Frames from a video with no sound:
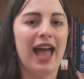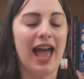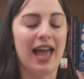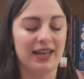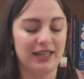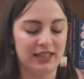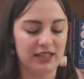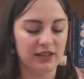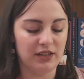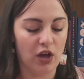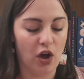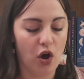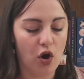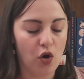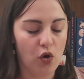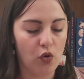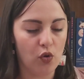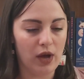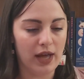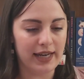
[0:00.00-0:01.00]
And the
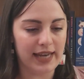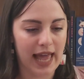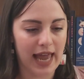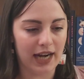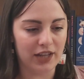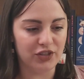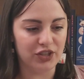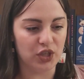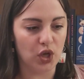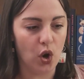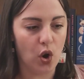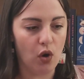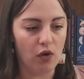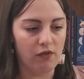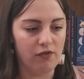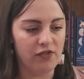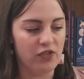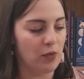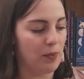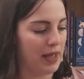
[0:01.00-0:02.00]
whole analogy
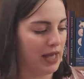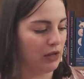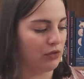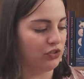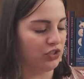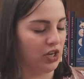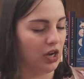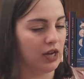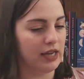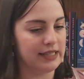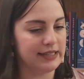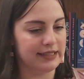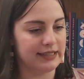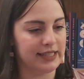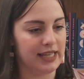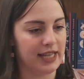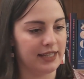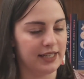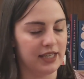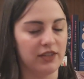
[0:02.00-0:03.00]
of the bell jar is
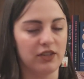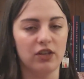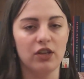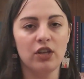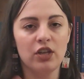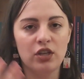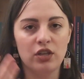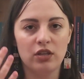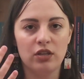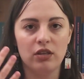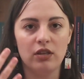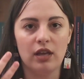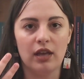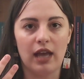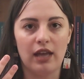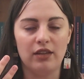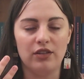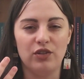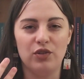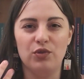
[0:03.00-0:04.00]
the idea
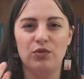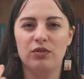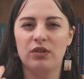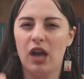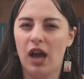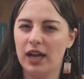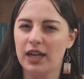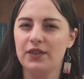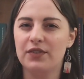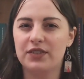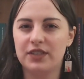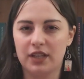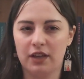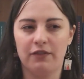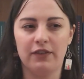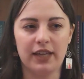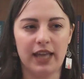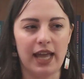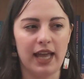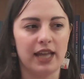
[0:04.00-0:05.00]
that you kind of
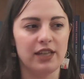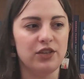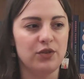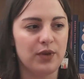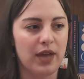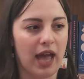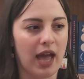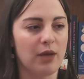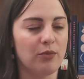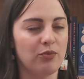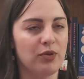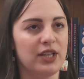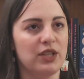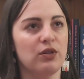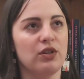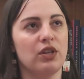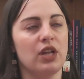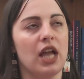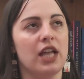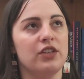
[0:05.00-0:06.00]
suffocate and you can't
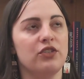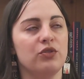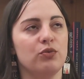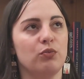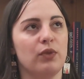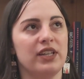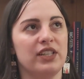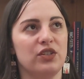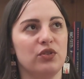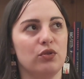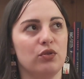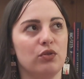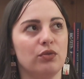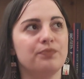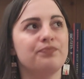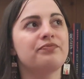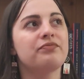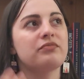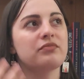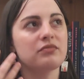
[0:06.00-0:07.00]
breathe, and when
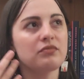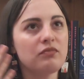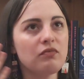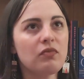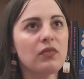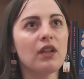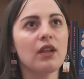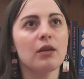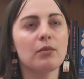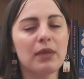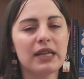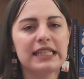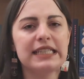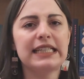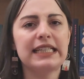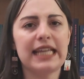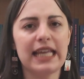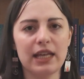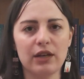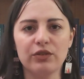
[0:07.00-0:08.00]
you're
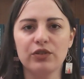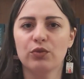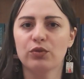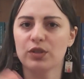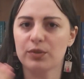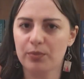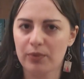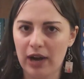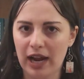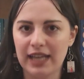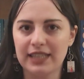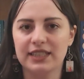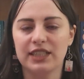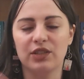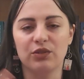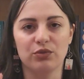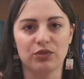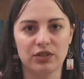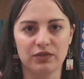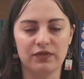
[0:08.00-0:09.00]
mentally ill and you're depressed
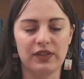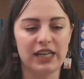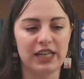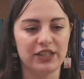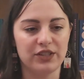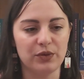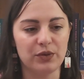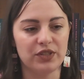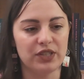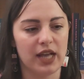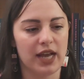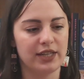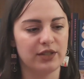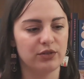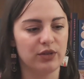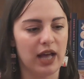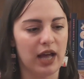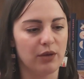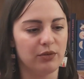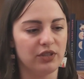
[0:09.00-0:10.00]
and you're being
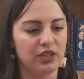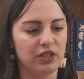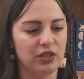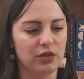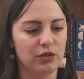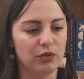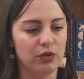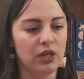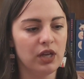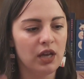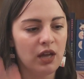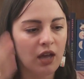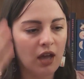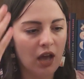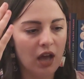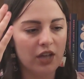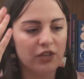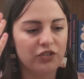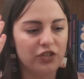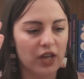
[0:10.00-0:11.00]
suicidal, how you
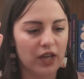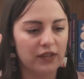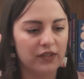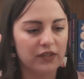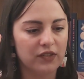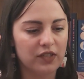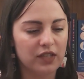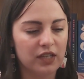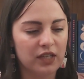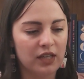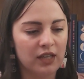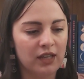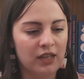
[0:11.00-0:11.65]
are just